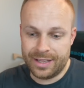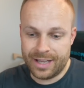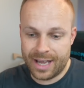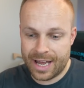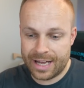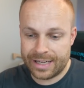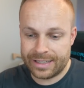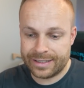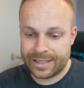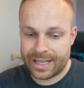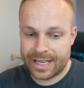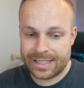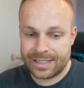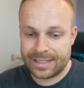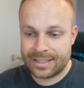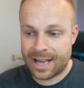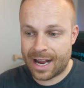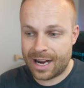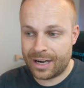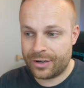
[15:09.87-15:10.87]
the end, they
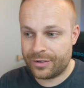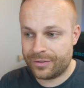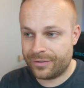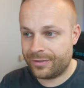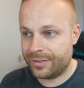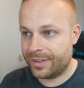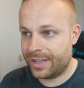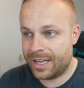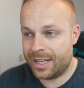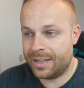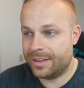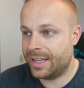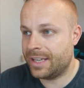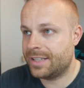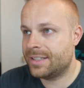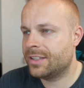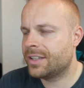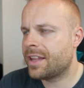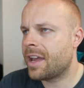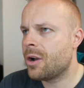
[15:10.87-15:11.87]
sac they, they,
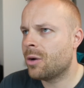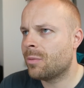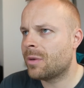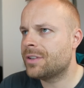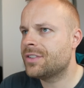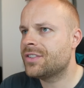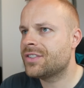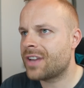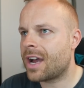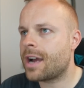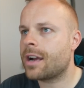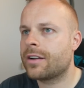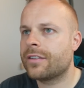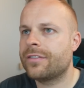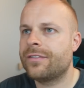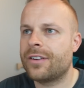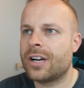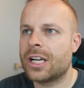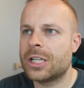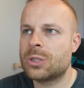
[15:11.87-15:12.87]
they almost
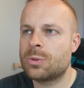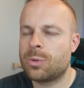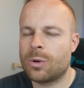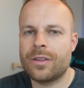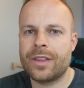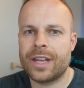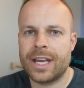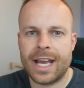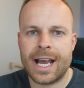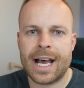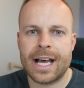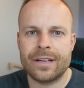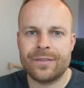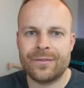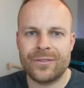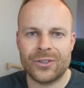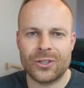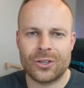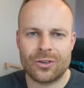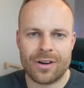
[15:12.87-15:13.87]
sacrificed what they had
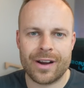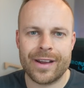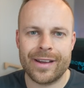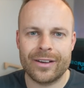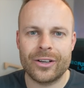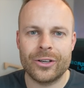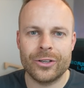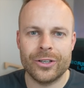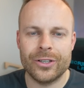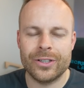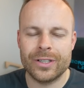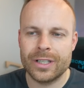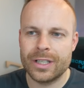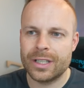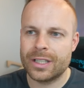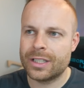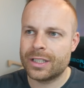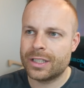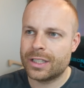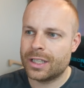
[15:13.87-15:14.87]
for the greater good.
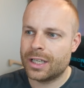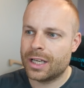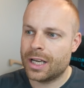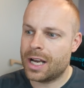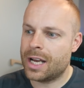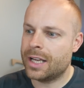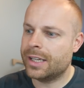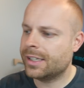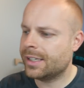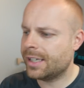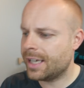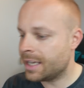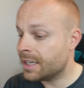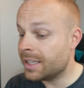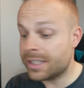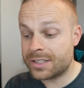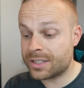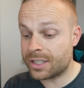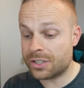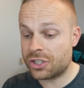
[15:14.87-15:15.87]
And, and
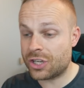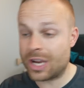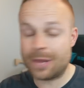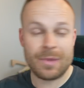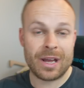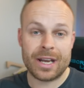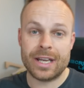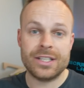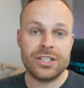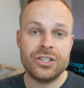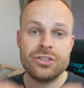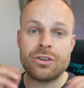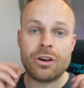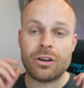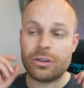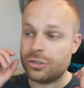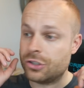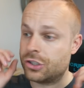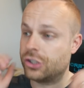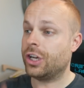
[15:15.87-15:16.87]
it's such a shame. And it's
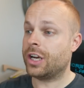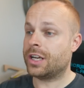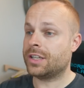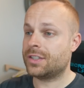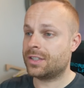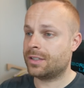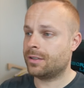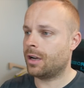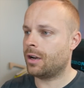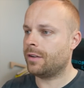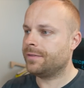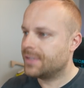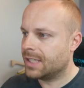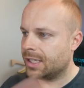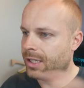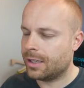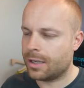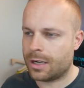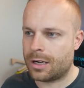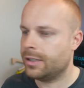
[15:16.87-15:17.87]
not just,
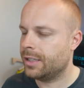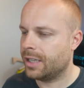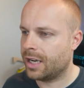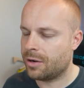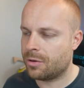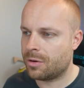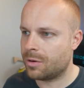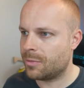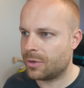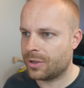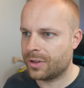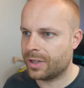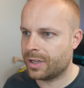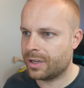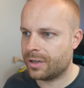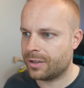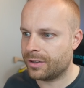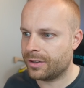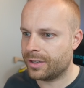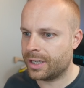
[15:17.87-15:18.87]
obviously, you know, I'm on
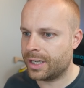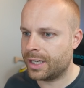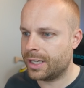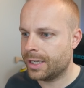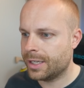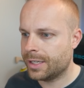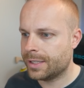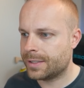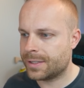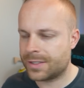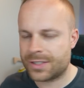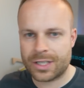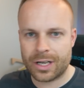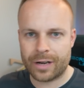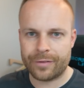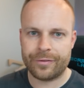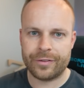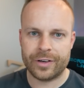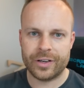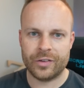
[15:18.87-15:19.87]
the, on the
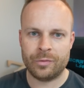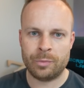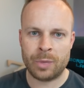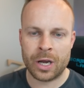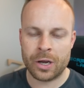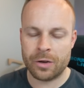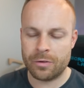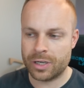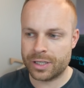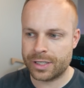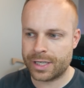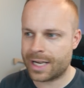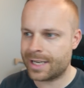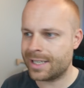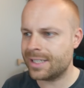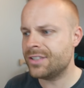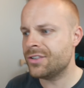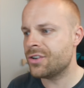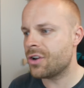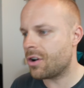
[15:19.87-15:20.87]
discovery of Poland, and
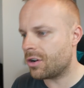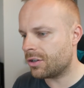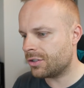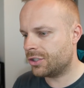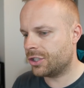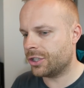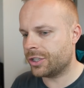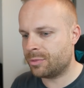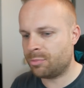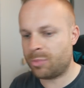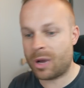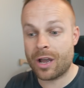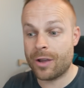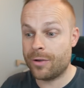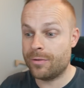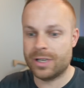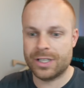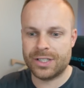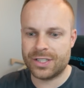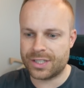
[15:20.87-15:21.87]
it's not just
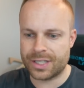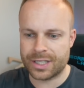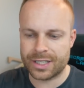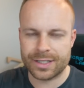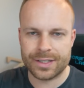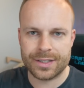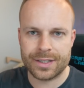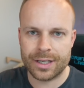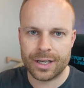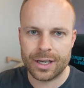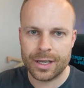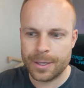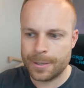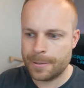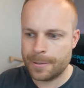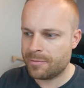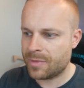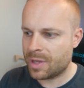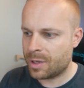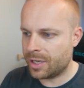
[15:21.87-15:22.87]
Polish things that,
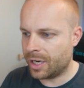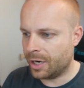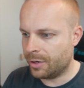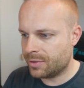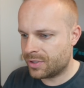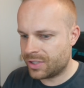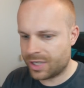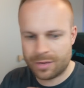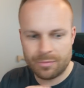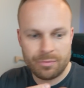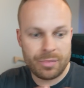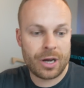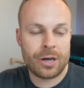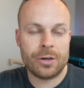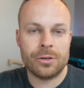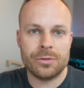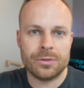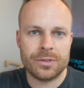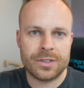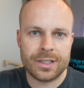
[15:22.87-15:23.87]
you know, certain
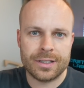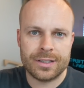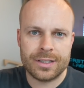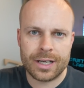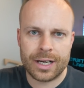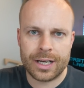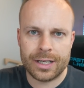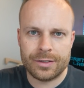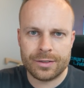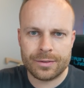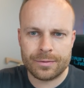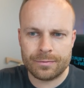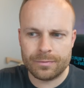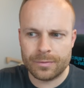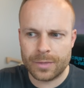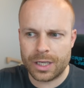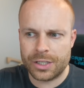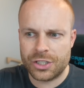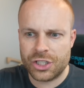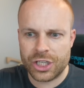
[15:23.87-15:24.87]
Poles had, had
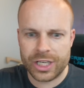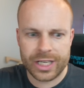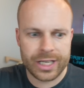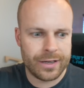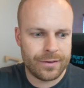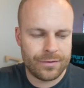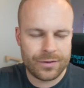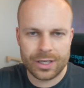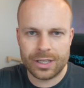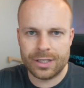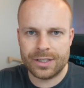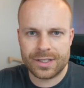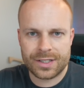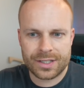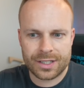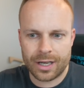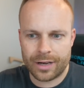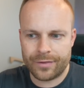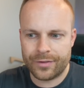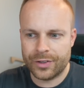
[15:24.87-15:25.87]
achieved and
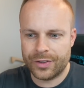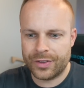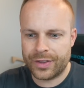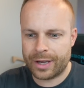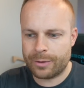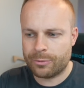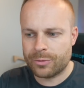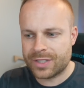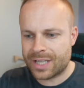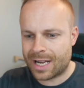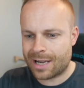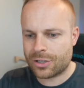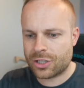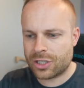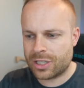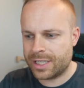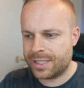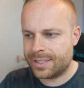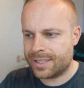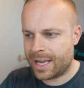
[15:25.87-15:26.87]
discovered that was
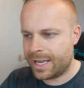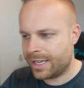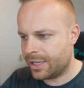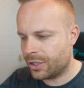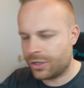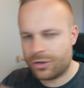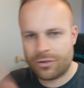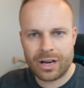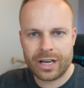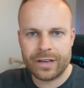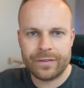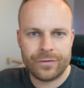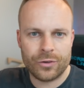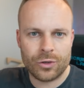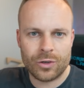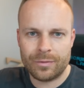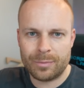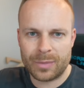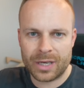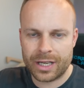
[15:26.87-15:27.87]
actually taken credit
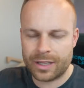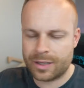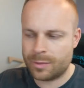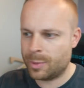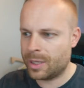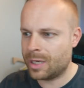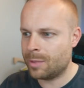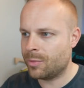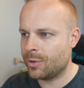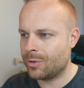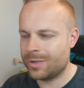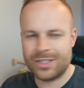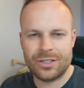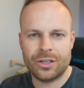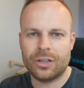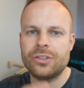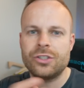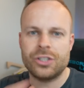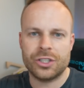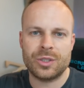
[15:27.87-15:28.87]
for by other people. It's
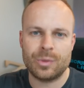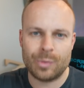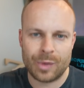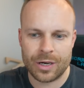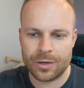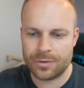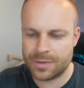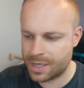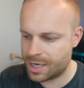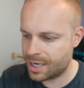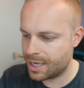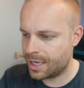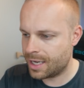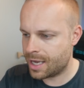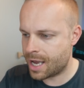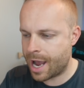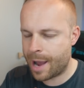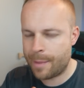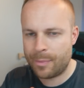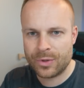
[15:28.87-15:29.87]
not just Poles.
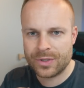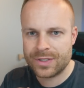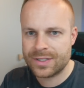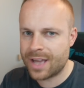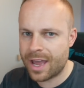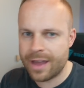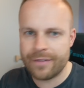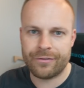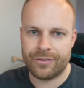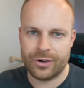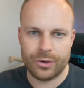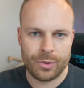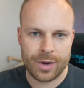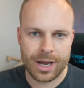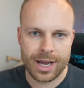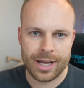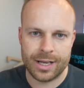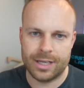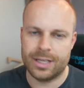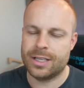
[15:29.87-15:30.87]
It happens
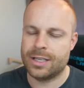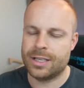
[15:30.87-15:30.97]
everywhere,